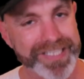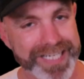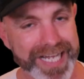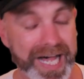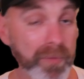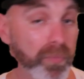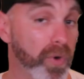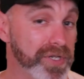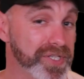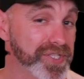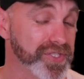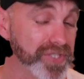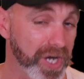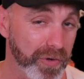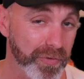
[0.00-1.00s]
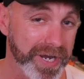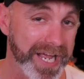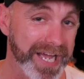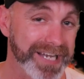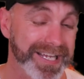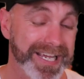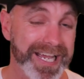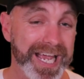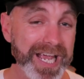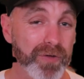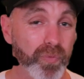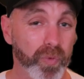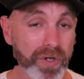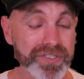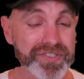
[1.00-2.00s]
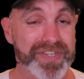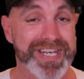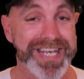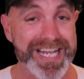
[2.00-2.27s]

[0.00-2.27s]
to come, what's sold out, and what's the